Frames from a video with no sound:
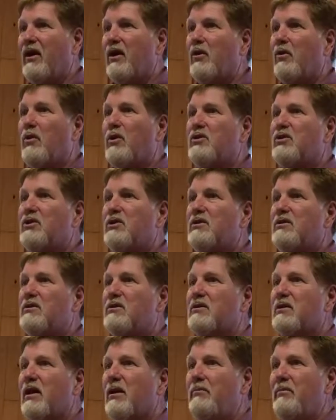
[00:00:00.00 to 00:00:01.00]
which
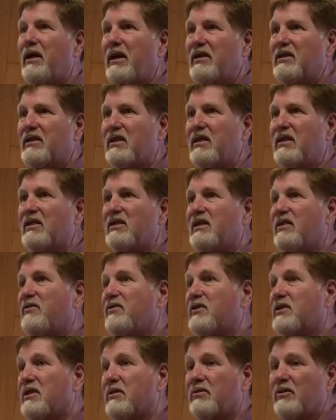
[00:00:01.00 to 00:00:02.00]
is amazing because
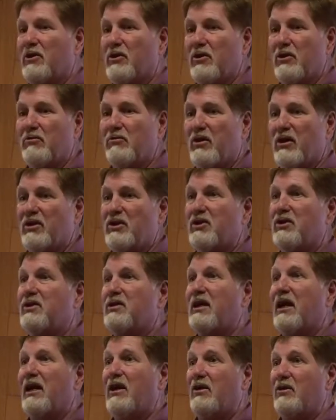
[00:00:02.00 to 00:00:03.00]
even some of the good brushes,
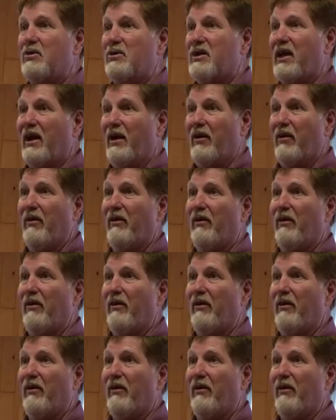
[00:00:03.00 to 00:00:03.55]
I lose hair.